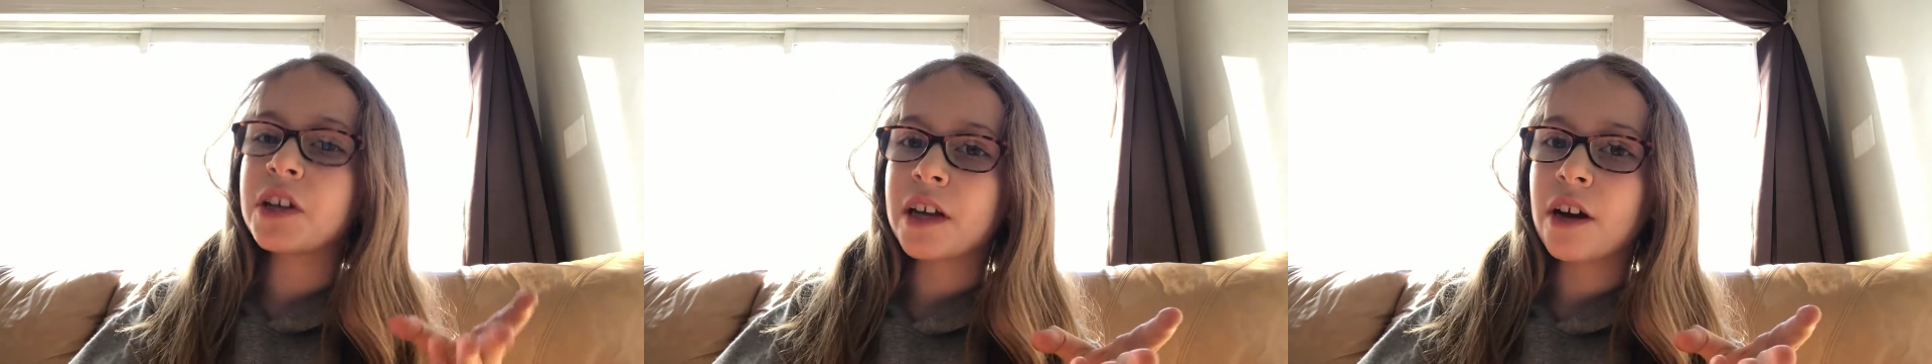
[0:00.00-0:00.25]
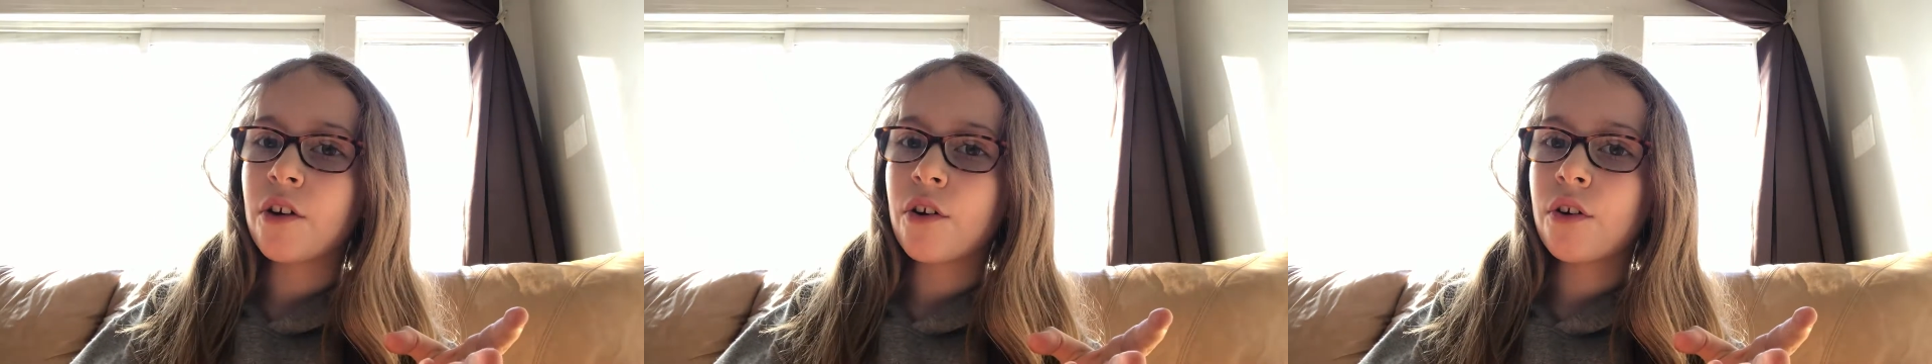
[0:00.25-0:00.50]

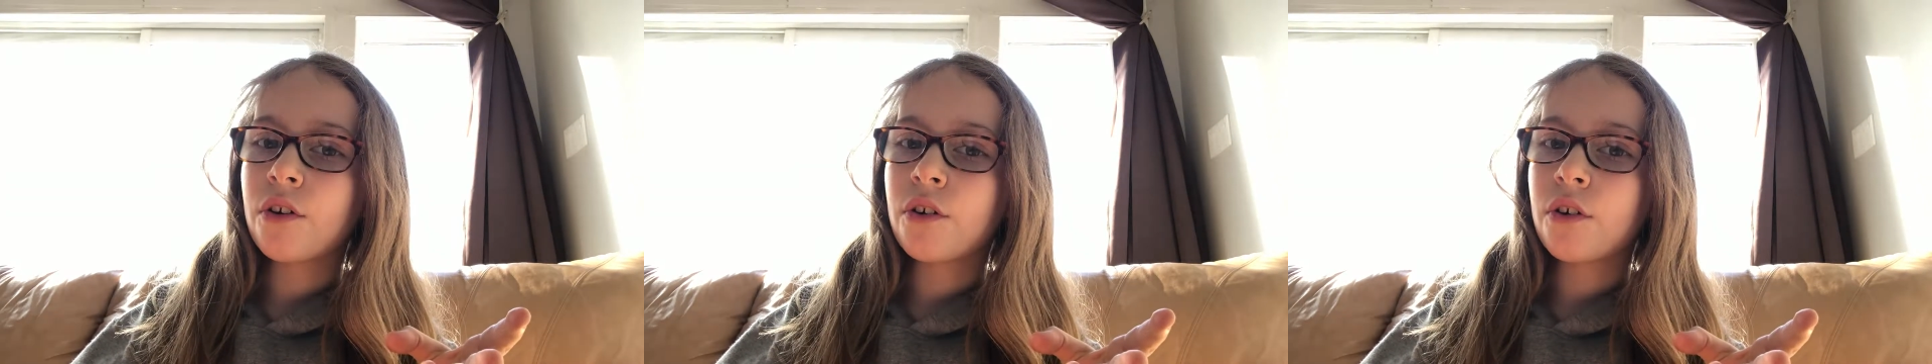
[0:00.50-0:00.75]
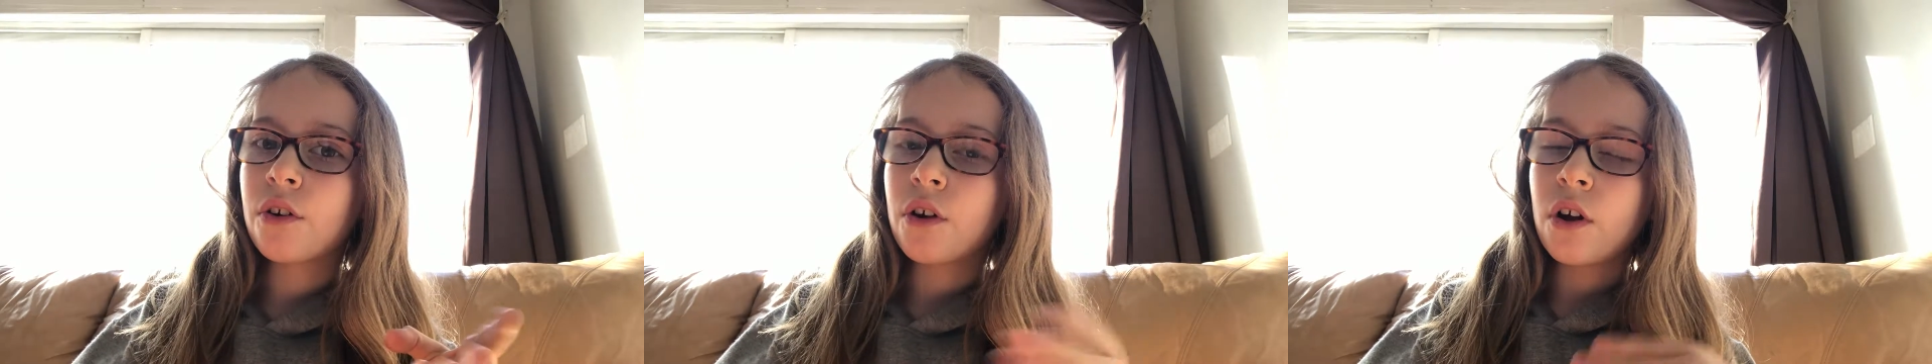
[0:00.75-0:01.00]
year
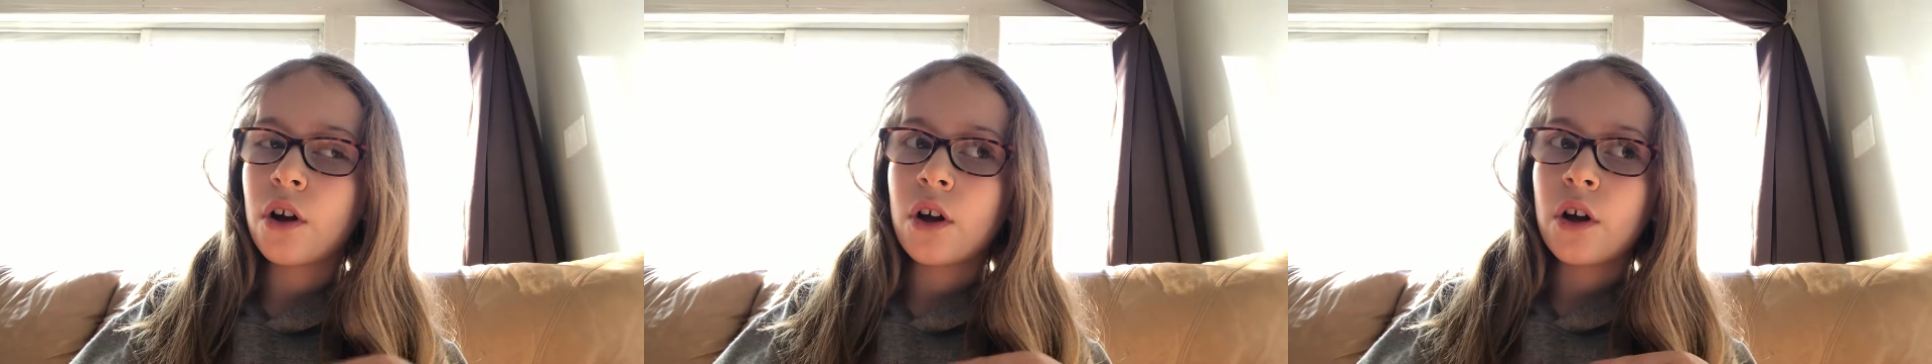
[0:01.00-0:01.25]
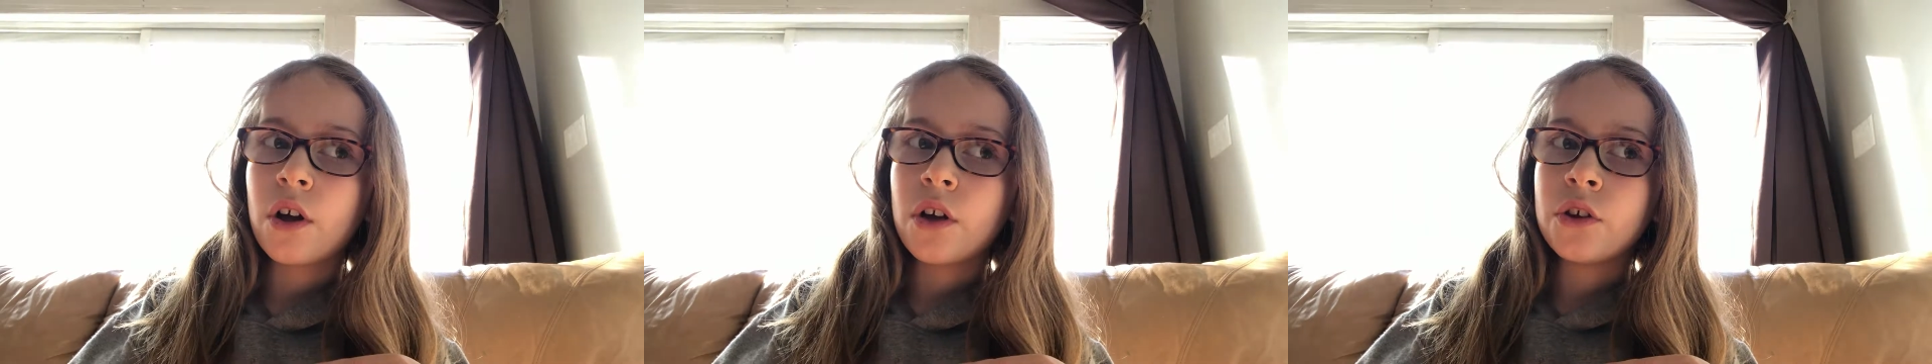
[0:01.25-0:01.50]

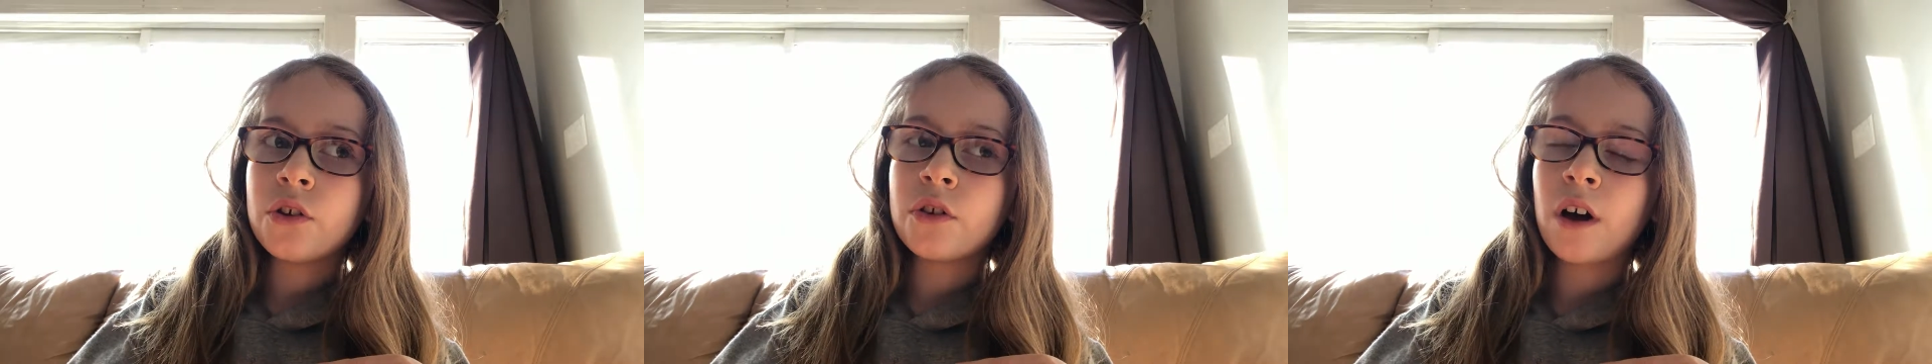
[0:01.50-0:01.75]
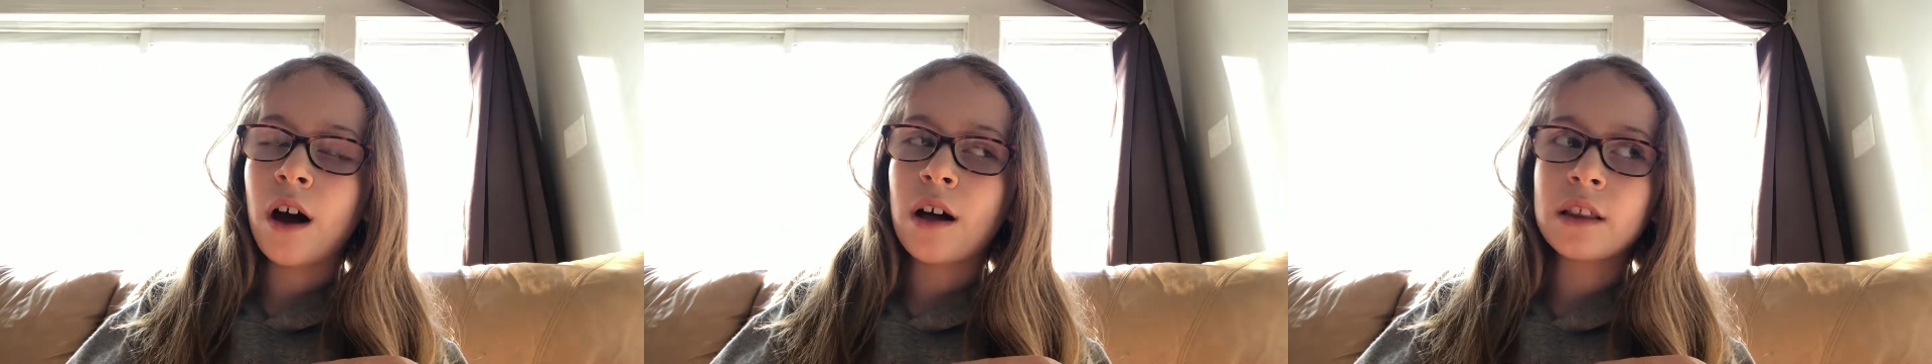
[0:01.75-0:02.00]
you
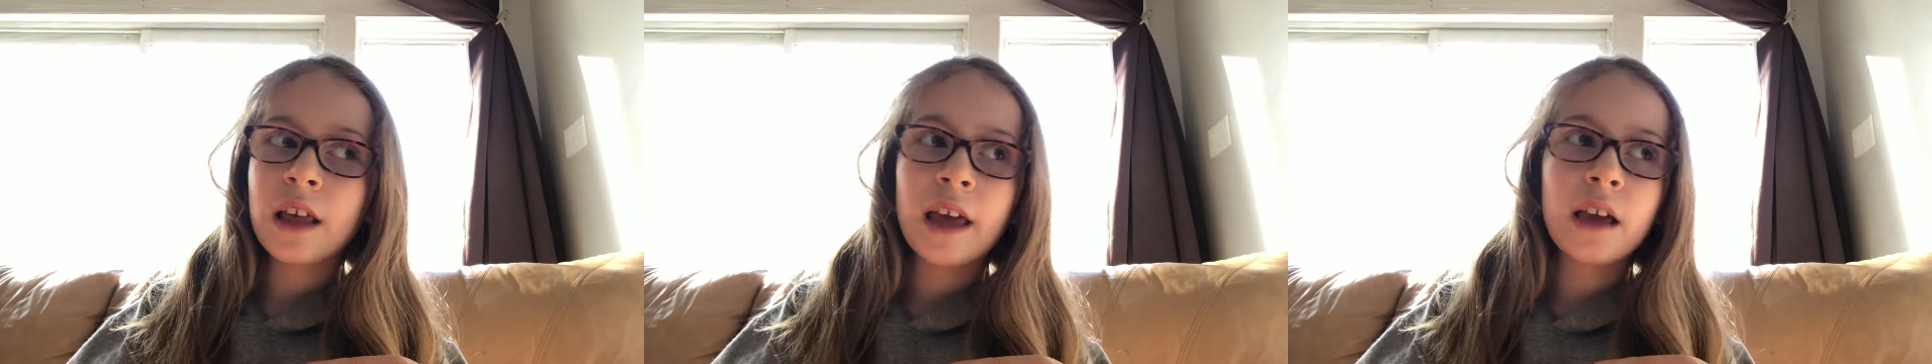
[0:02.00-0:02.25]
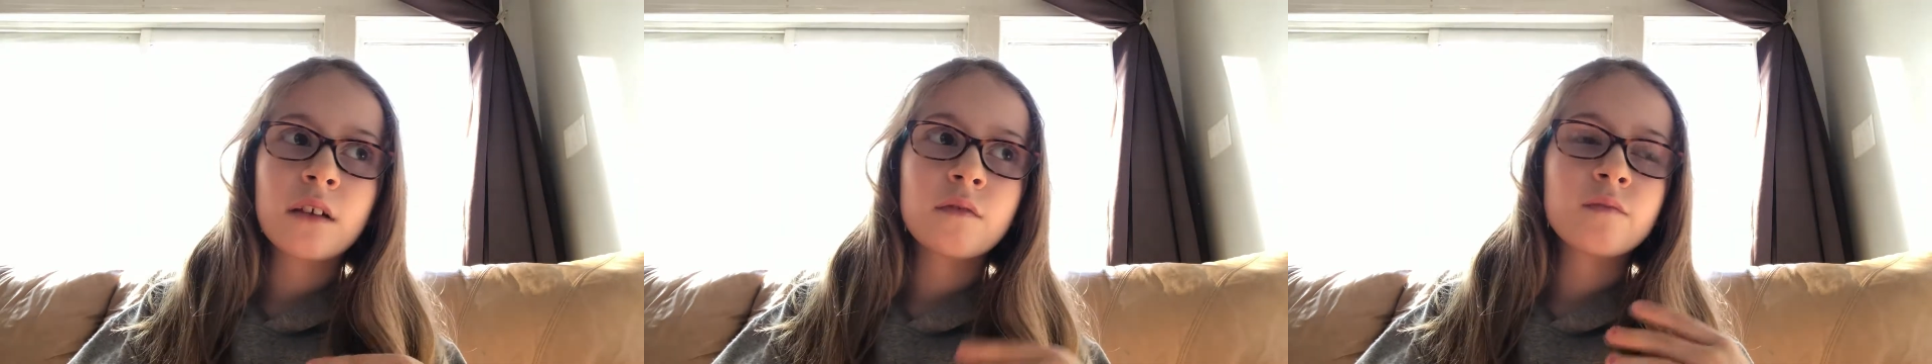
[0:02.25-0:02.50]
got,
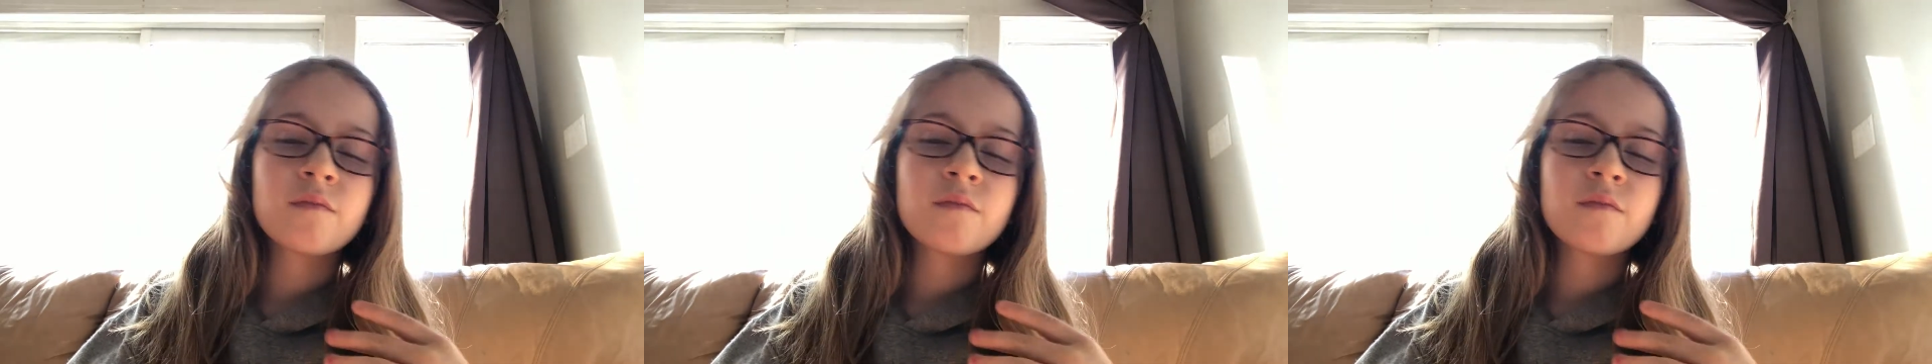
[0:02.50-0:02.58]
like,